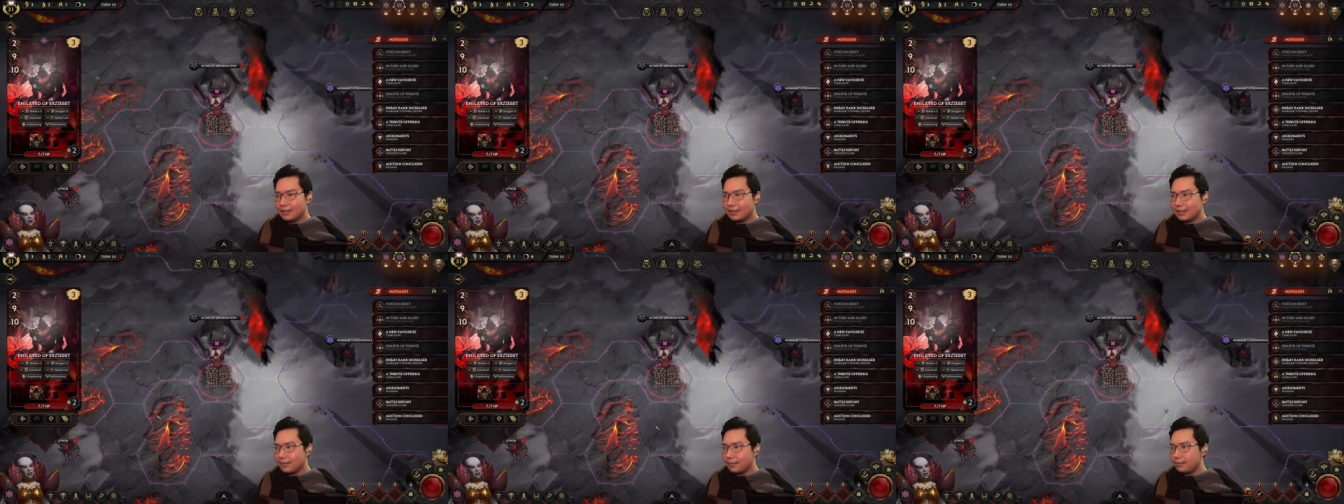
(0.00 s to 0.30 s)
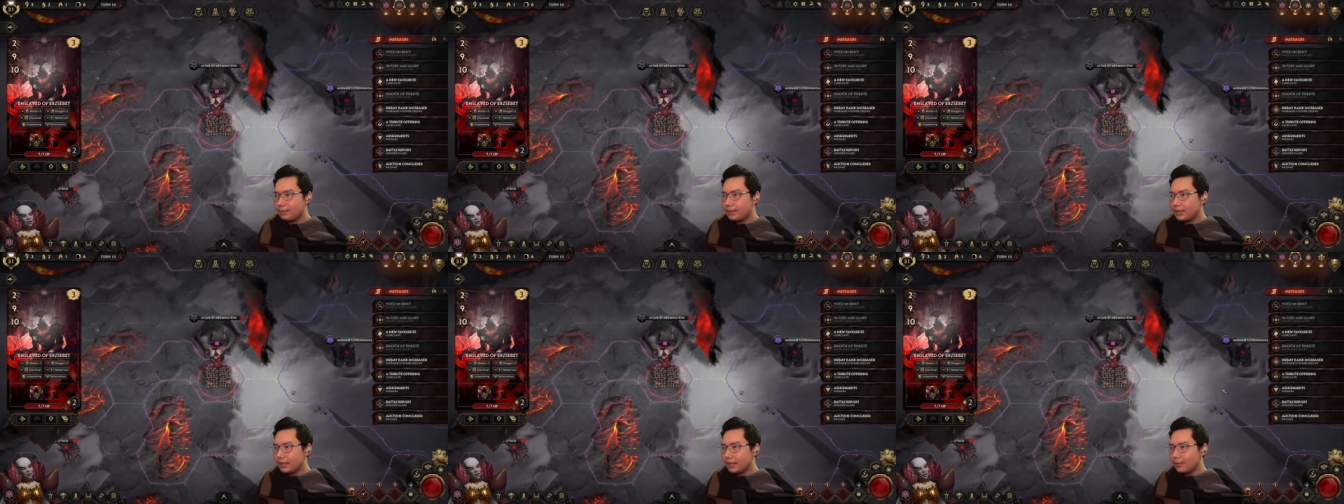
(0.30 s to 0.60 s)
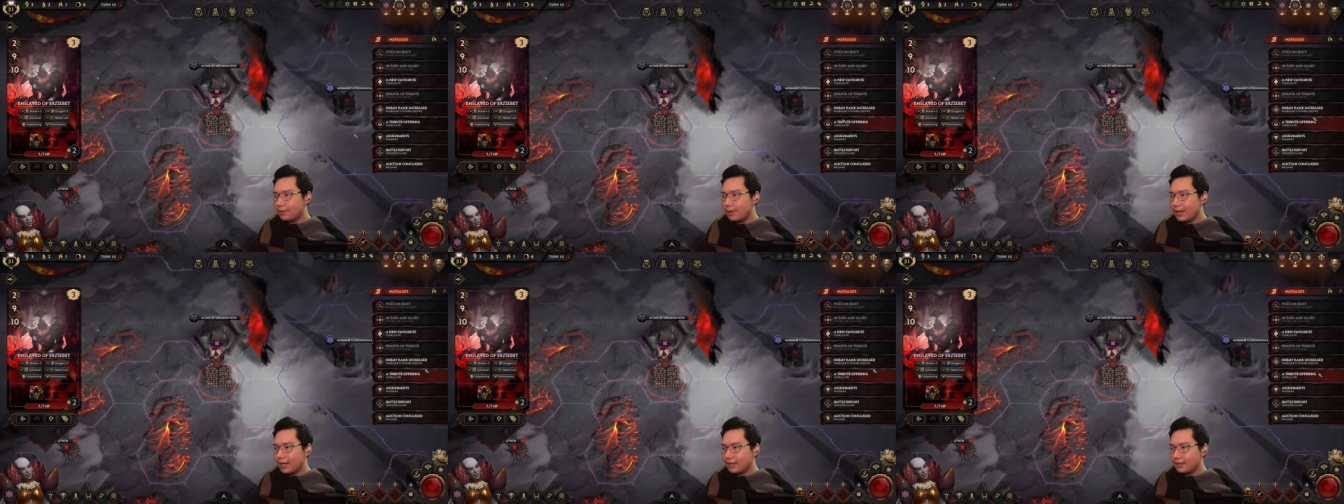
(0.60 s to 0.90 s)
gonna take
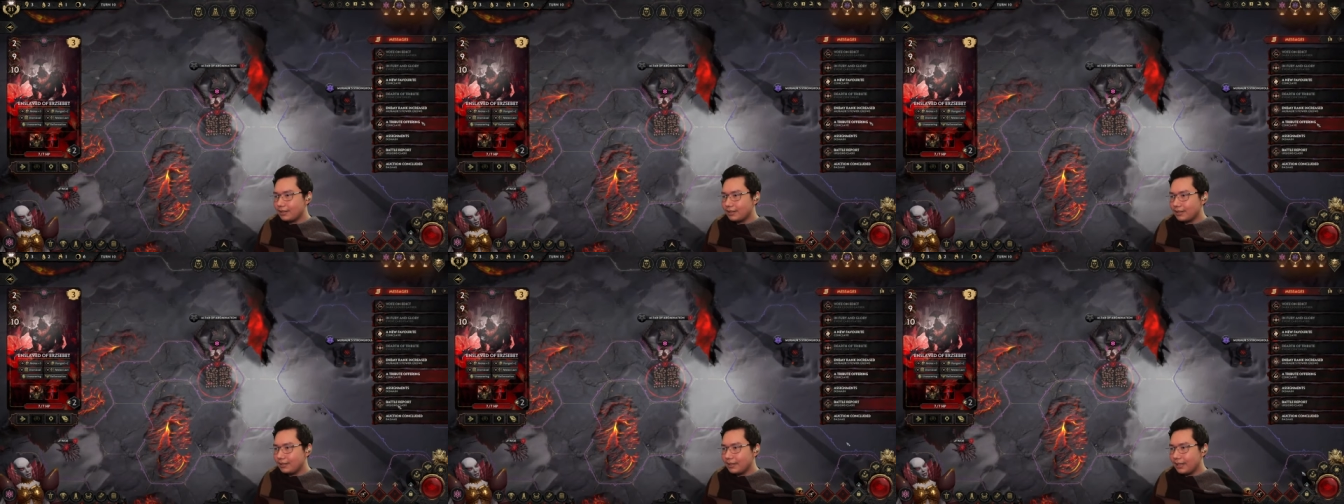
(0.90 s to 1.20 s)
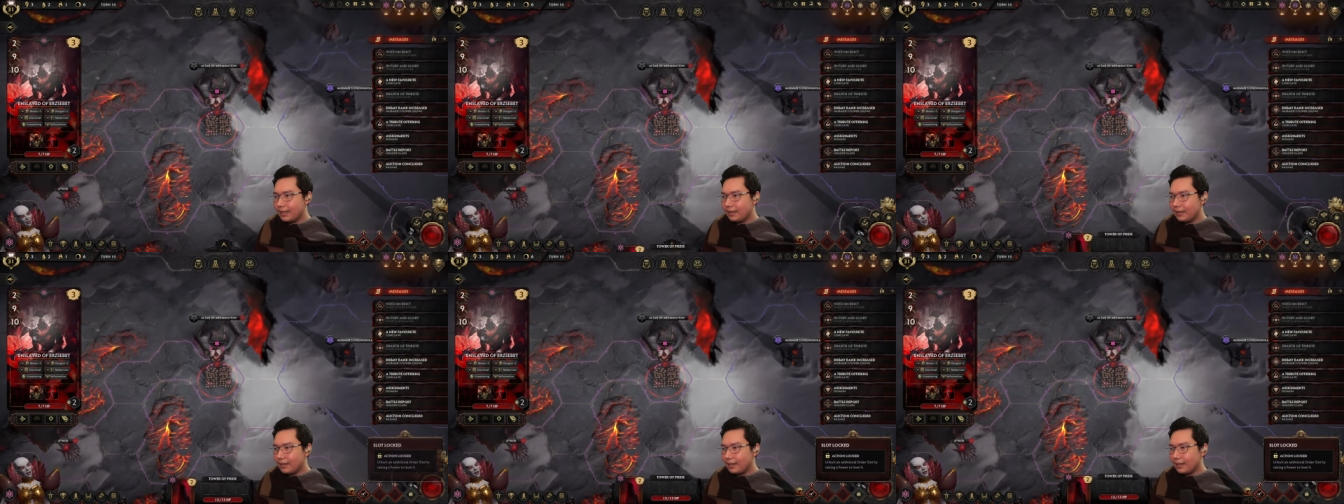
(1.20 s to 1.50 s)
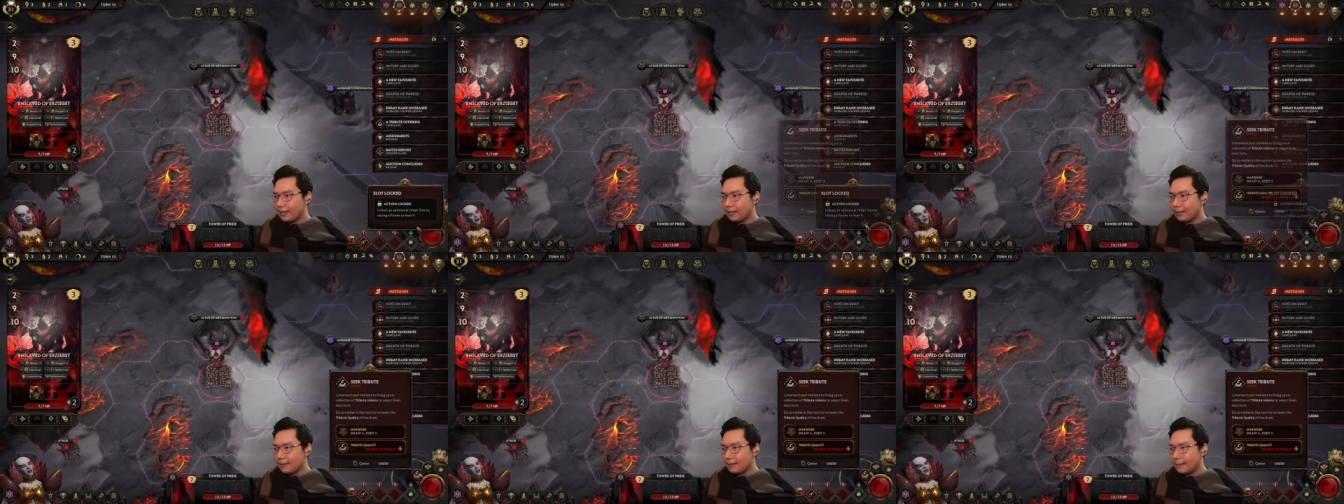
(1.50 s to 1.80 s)
a while to get
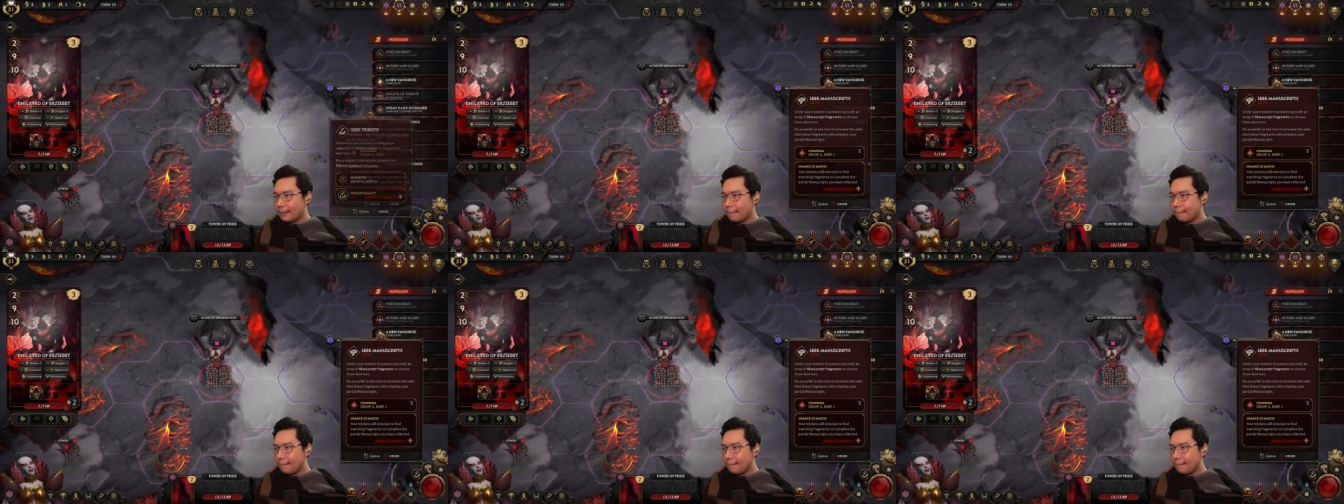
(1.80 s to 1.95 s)
there.